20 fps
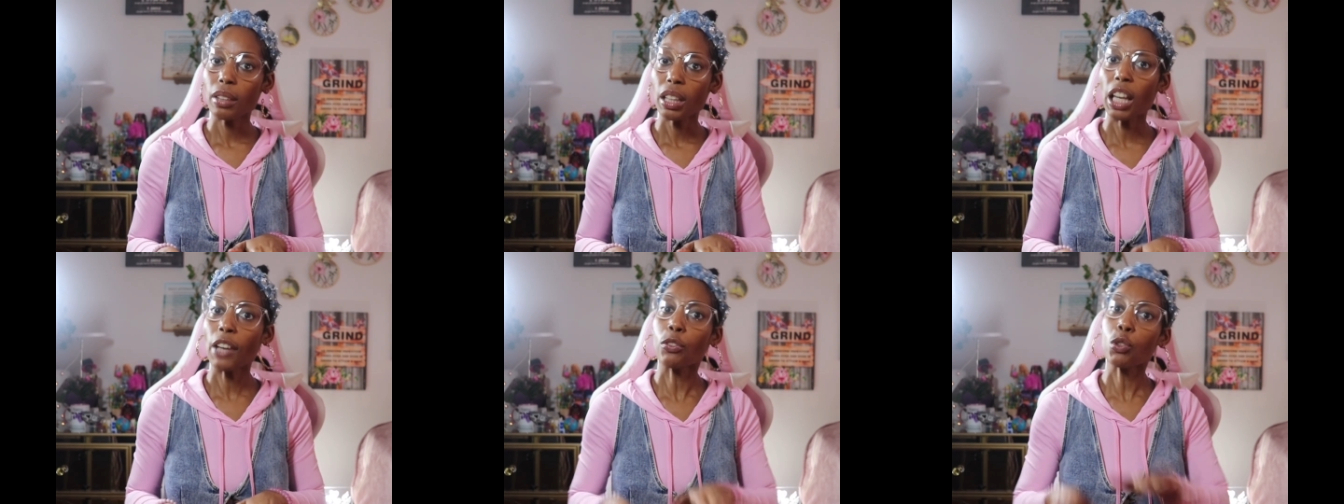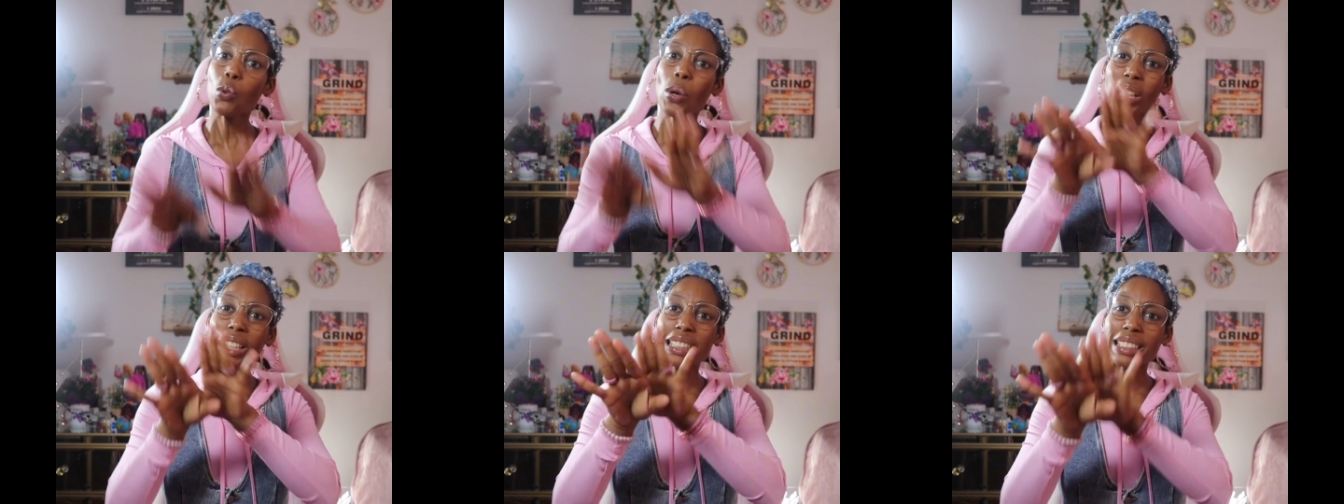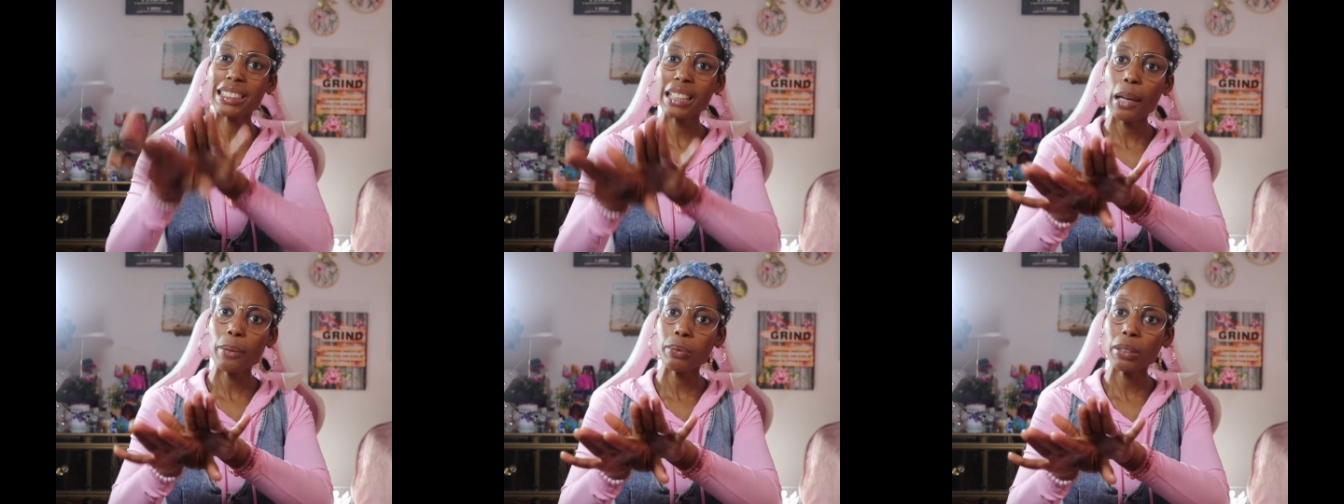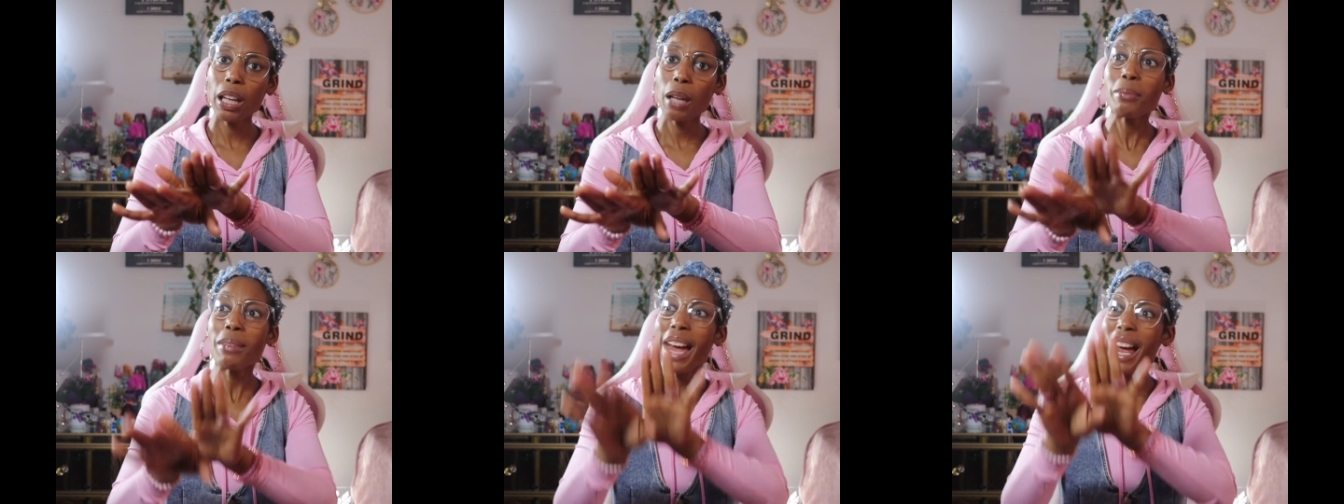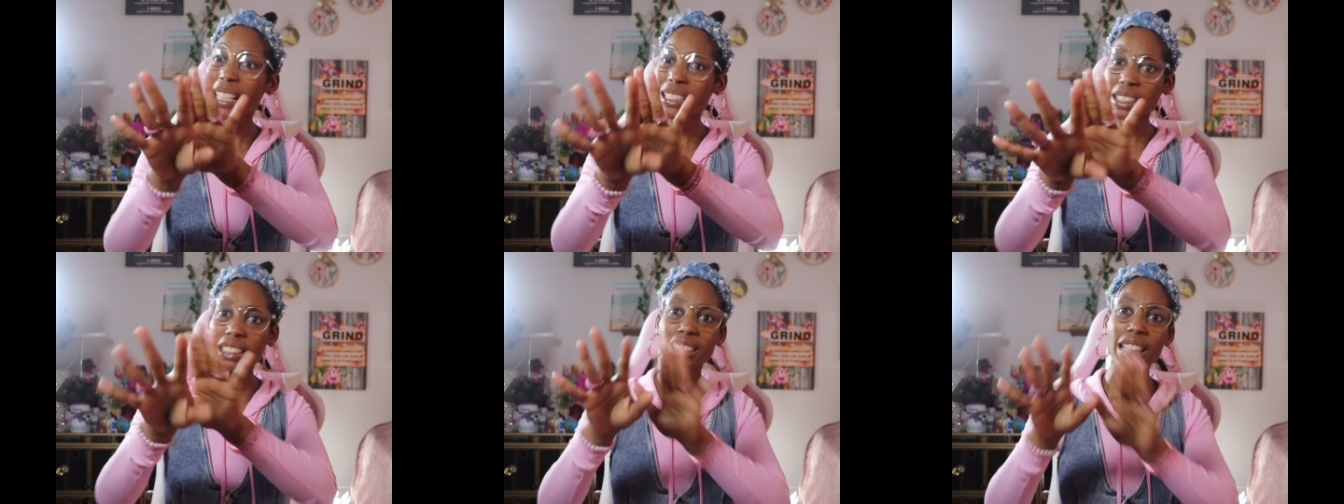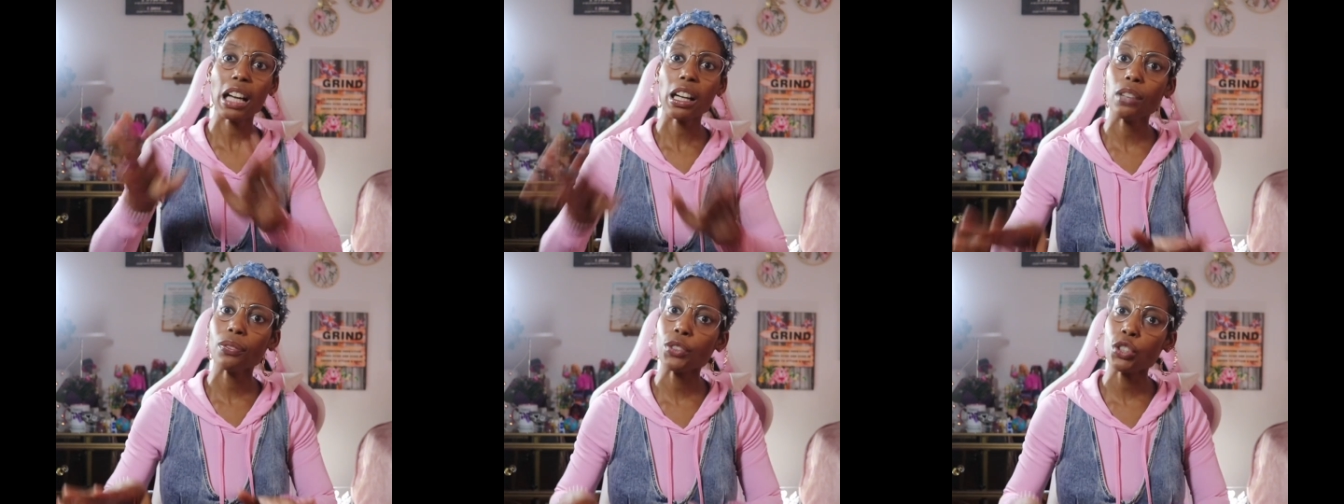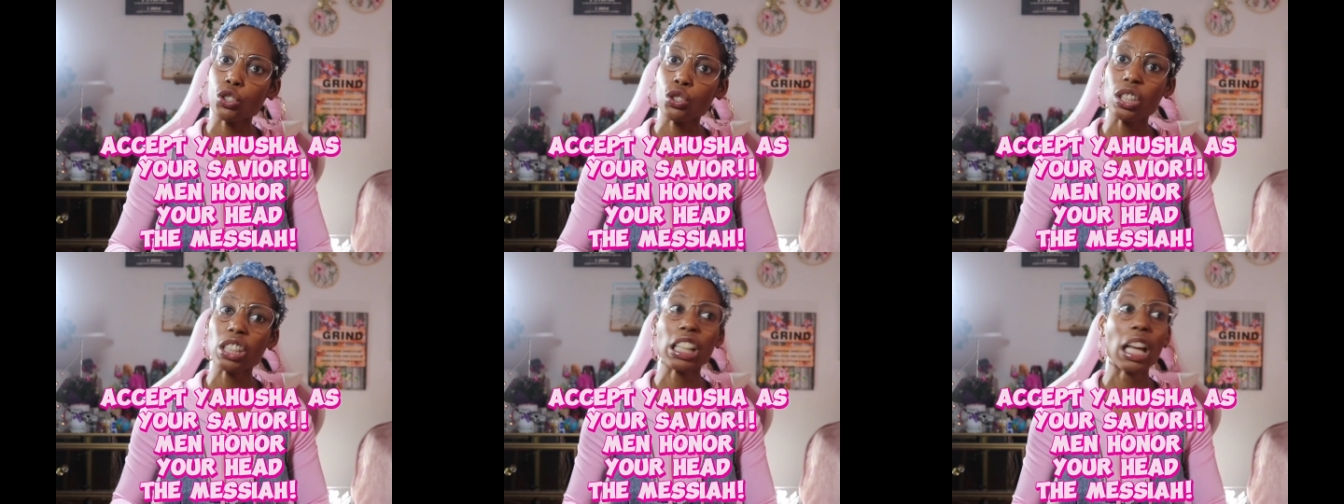If you accept him as a
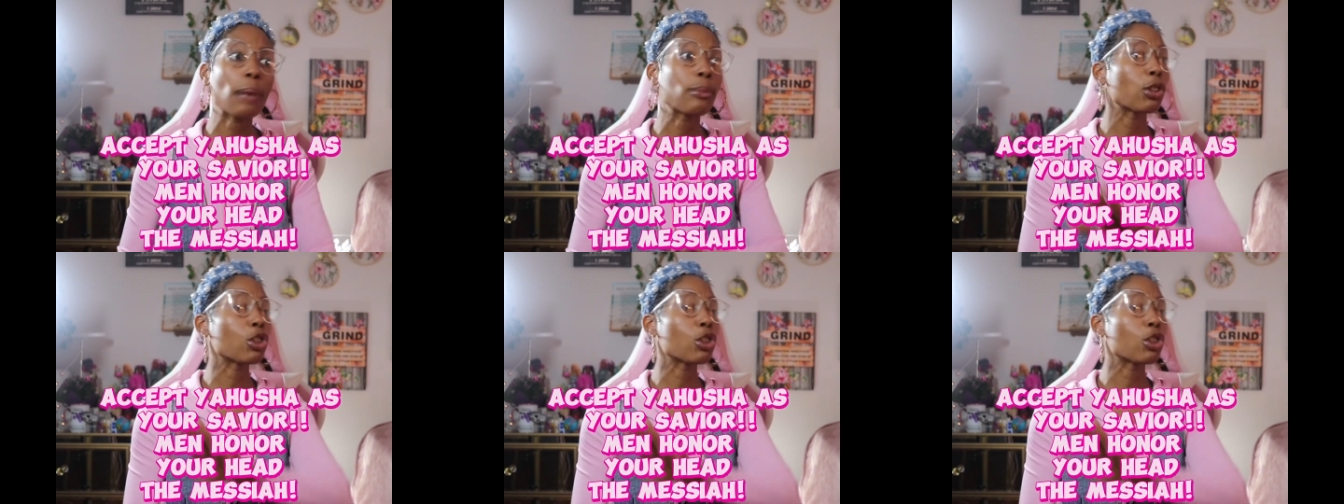sacrificial lamb,